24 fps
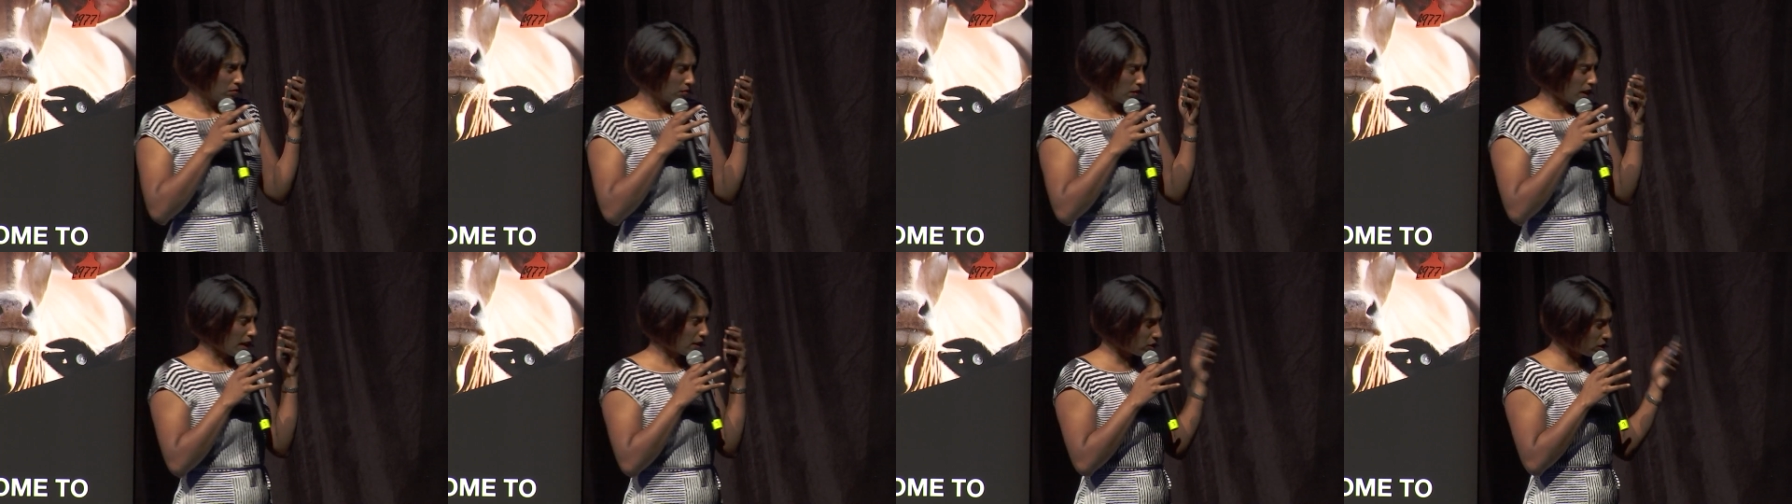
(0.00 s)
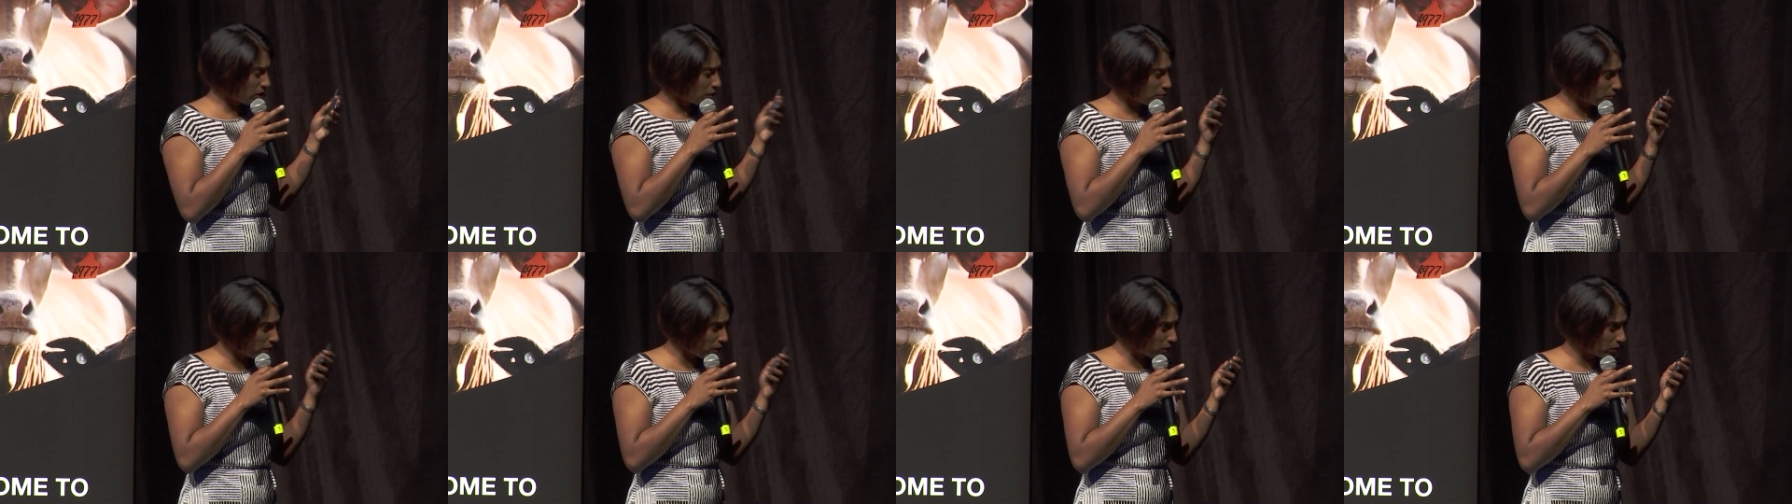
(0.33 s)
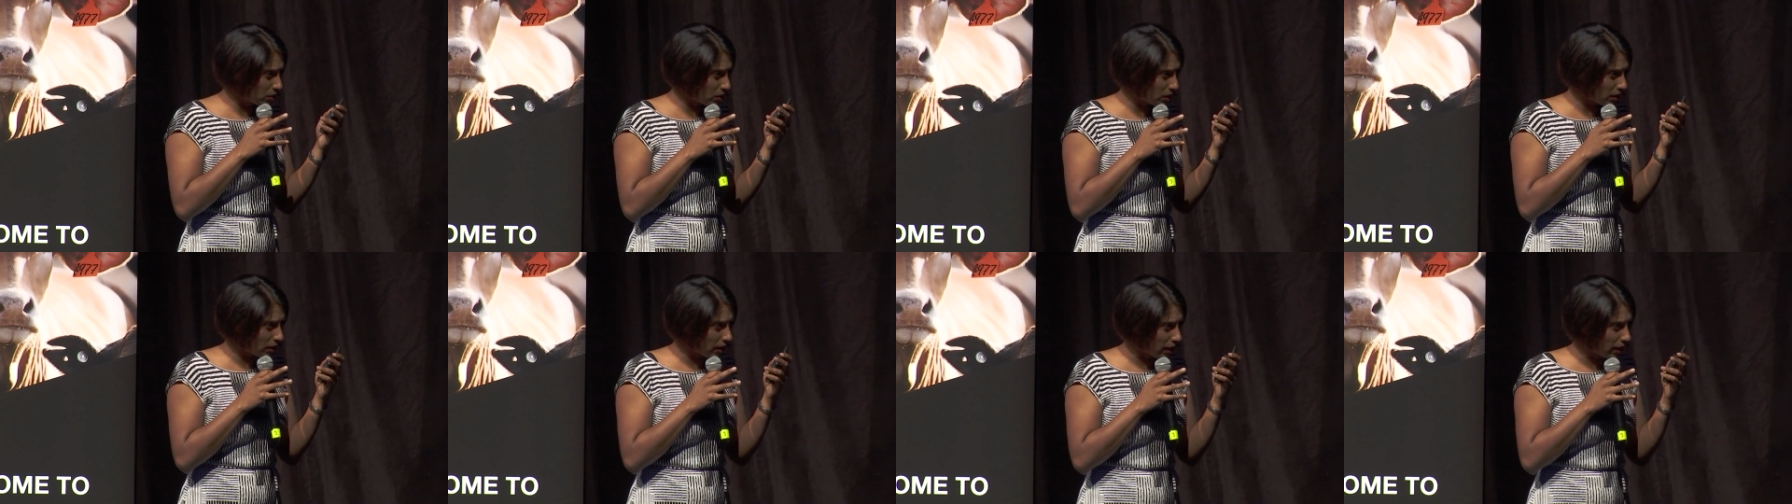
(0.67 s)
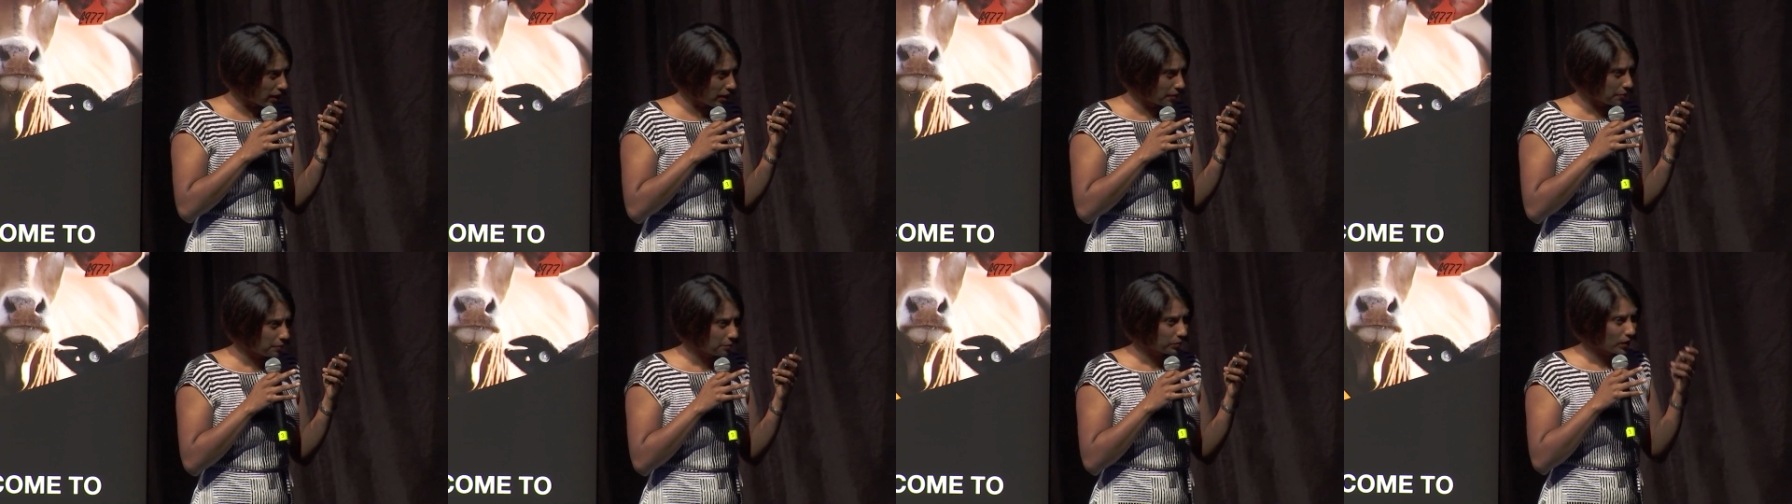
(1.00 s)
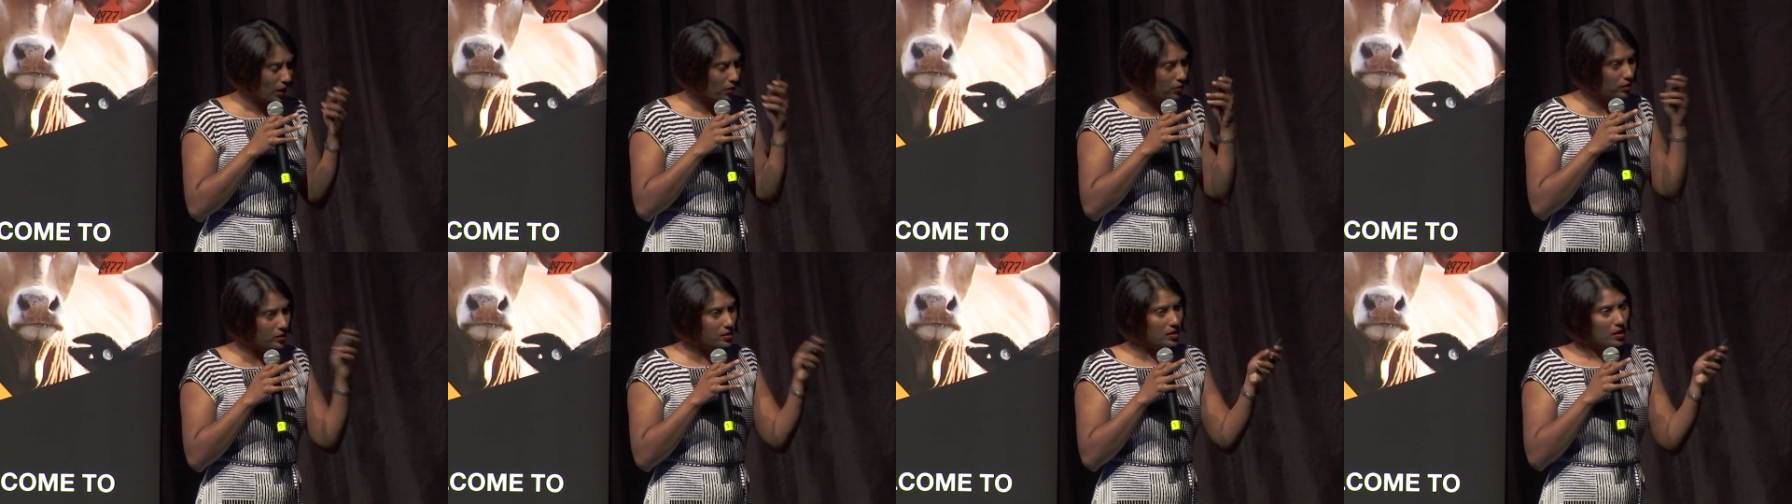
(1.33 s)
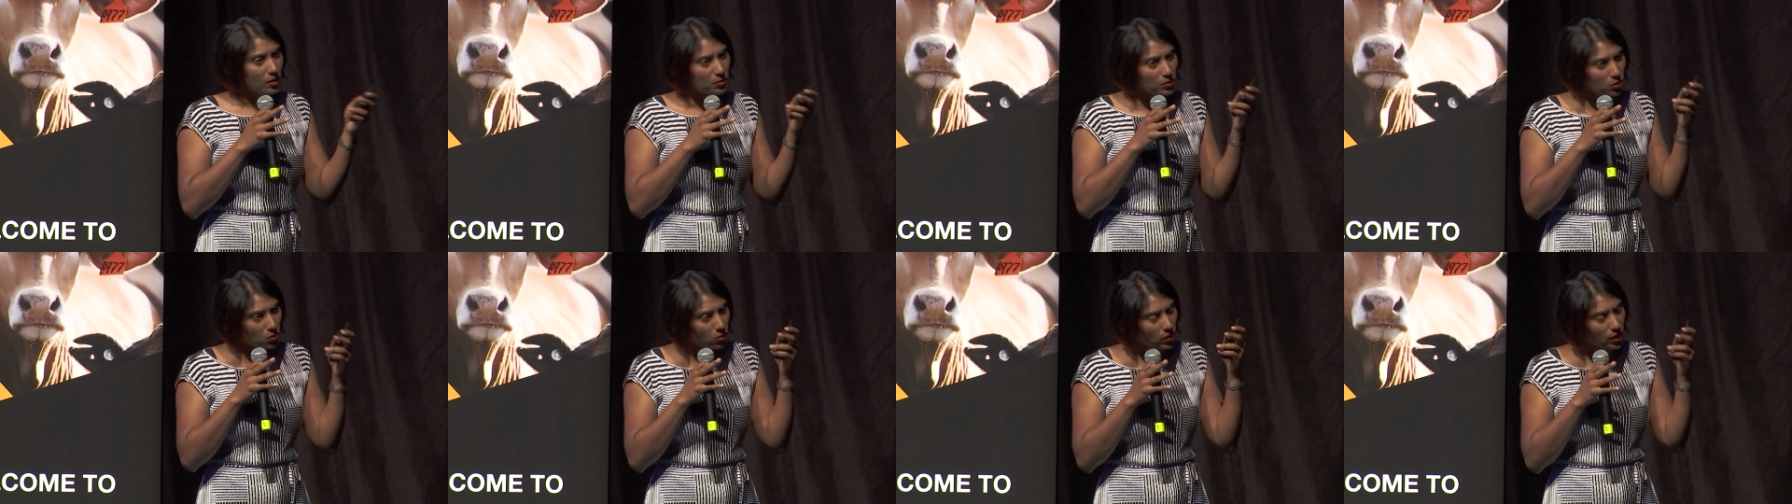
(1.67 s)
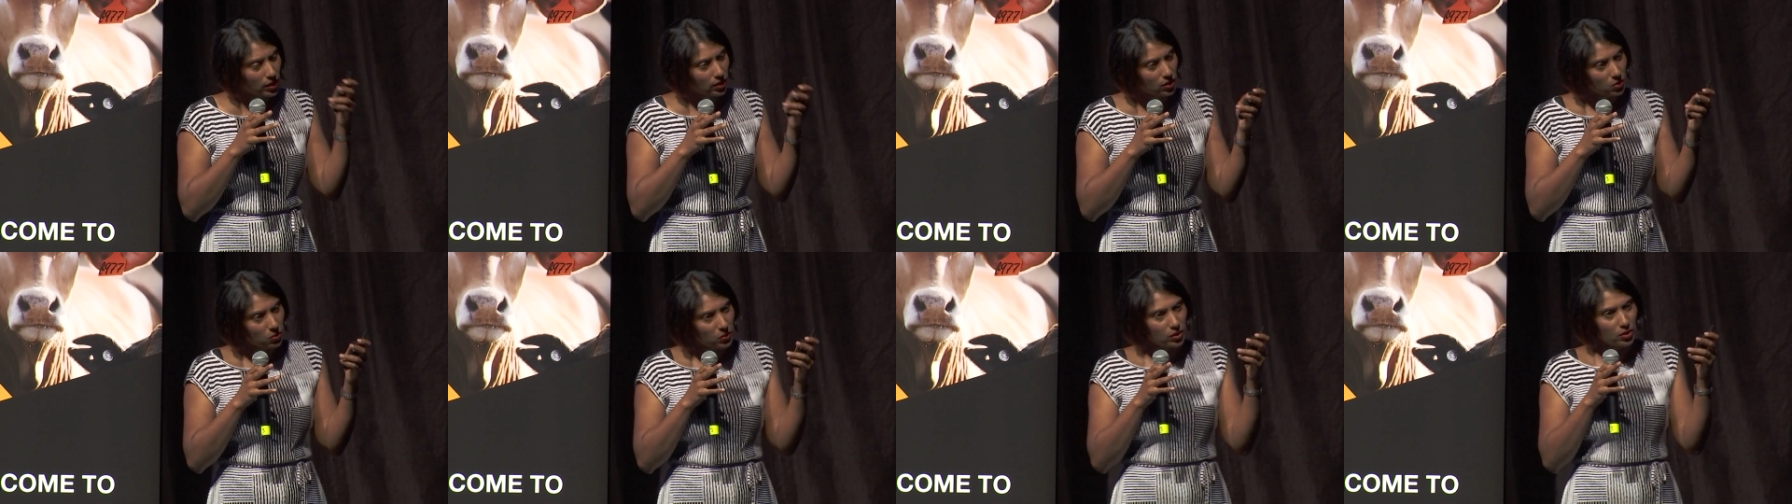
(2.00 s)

Actually ponder that. Every time you're working